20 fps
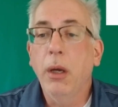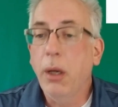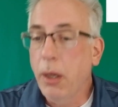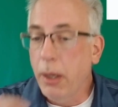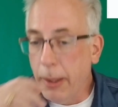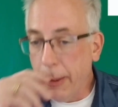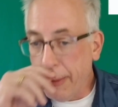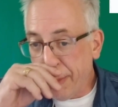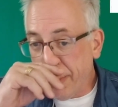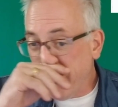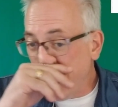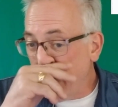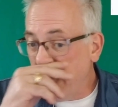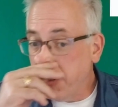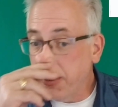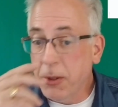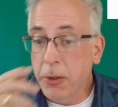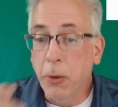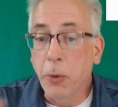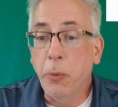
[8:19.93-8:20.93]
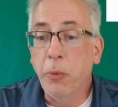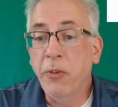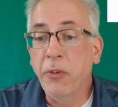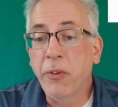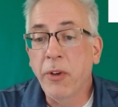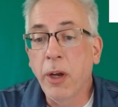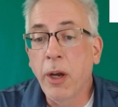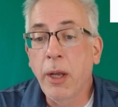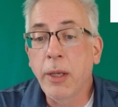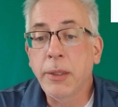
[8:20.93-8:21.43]
And so
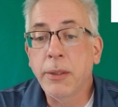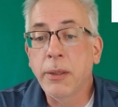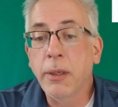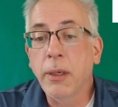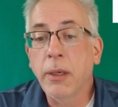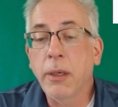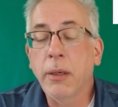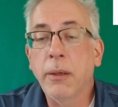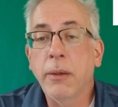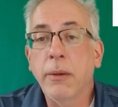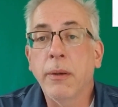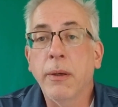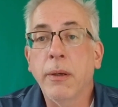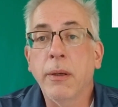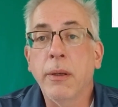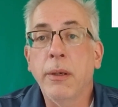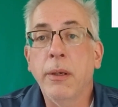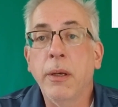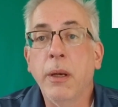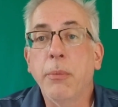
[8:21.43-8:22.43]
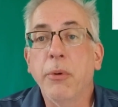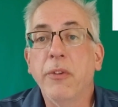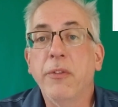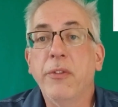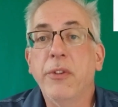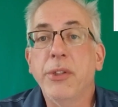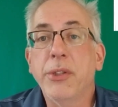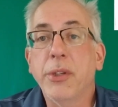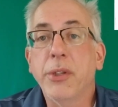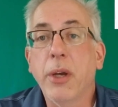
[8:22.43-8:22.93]
we've got a number
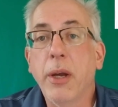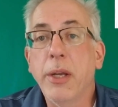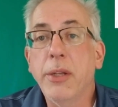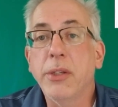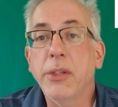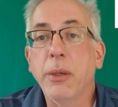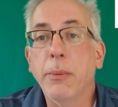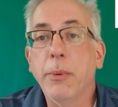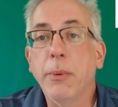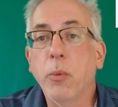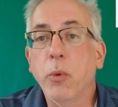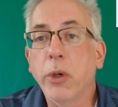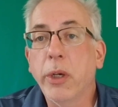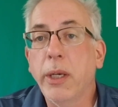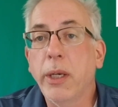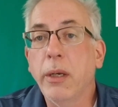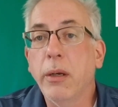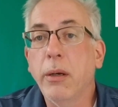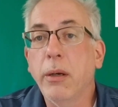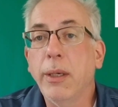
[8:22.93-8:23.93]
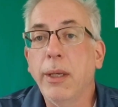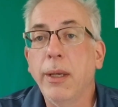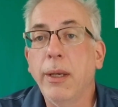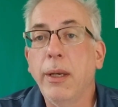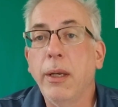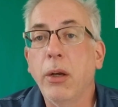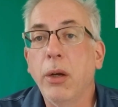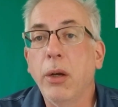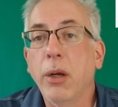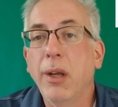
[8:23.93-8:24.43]
of designs. I've been working on
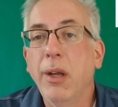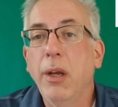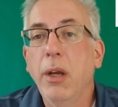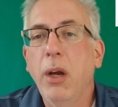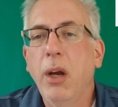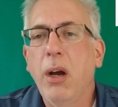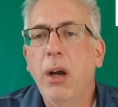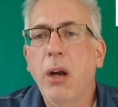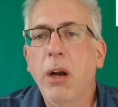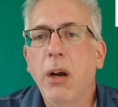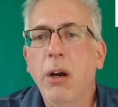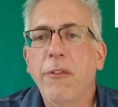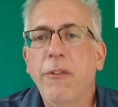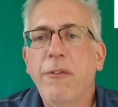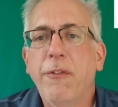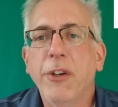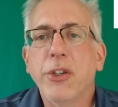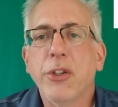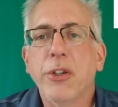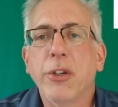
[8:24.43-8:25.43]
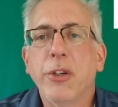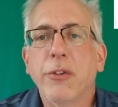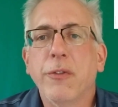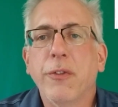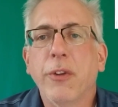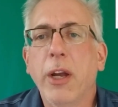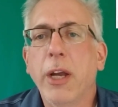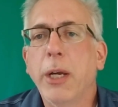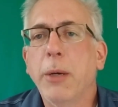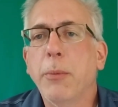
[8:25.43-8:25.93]
getting our Fisher
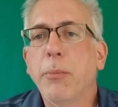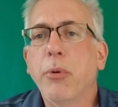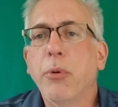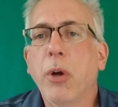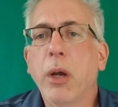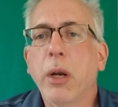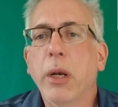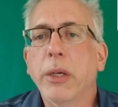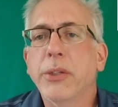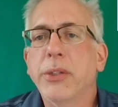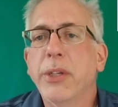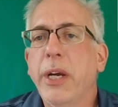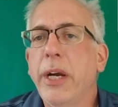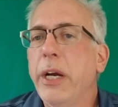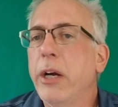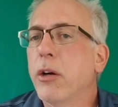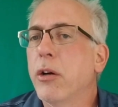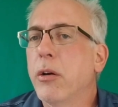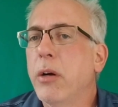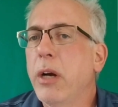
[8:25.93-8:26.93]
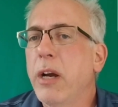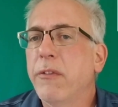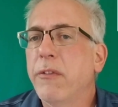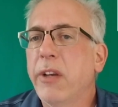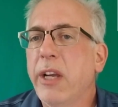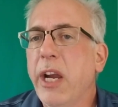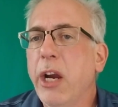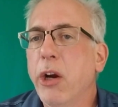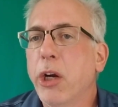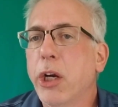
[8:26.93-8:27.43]
Flying Products
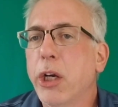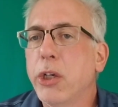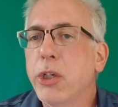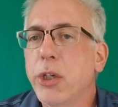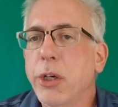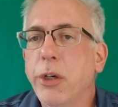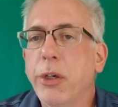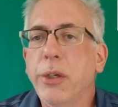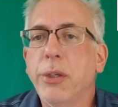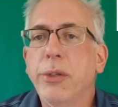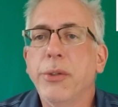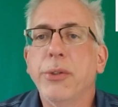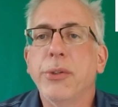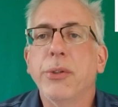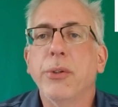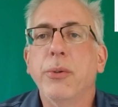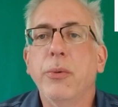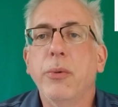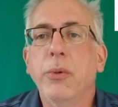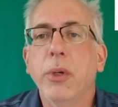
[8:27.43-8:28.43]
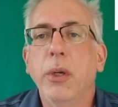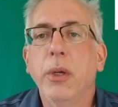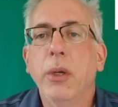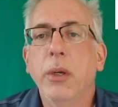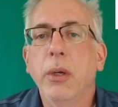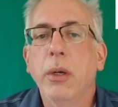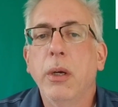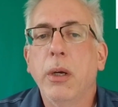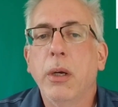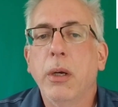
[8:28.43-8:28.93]
aircraft caricatured. And so
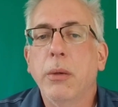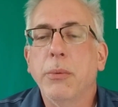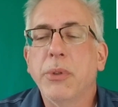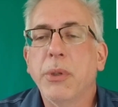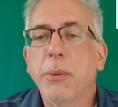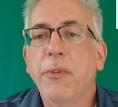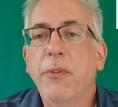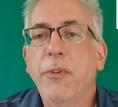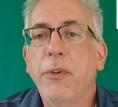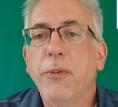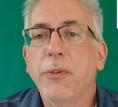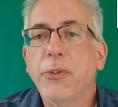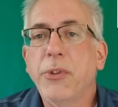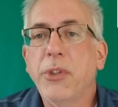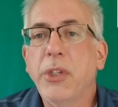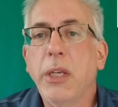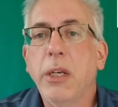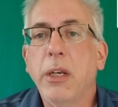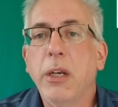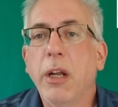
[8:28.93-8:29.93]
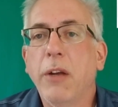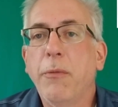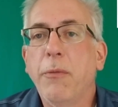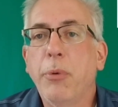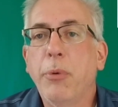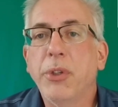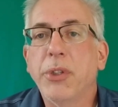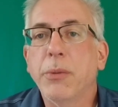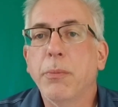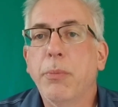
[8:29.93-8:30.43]
some of you have seen it.
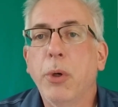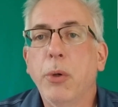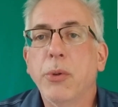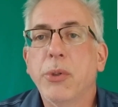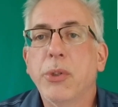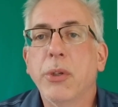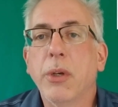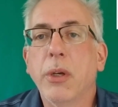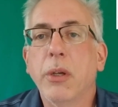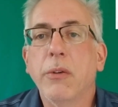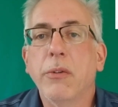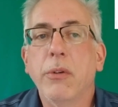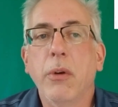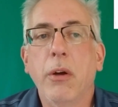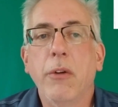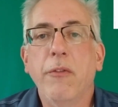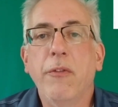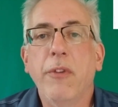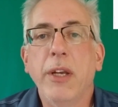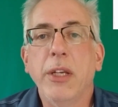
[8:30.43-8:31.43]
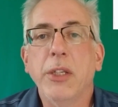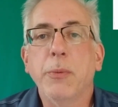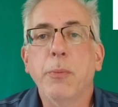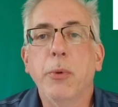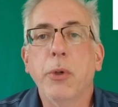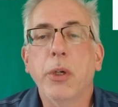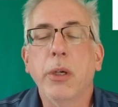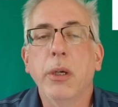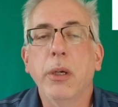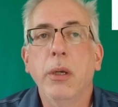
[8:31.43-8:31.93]
I've put some posts on
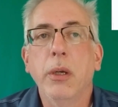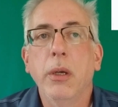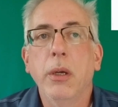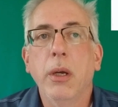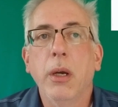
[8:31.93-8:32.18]
Facebook.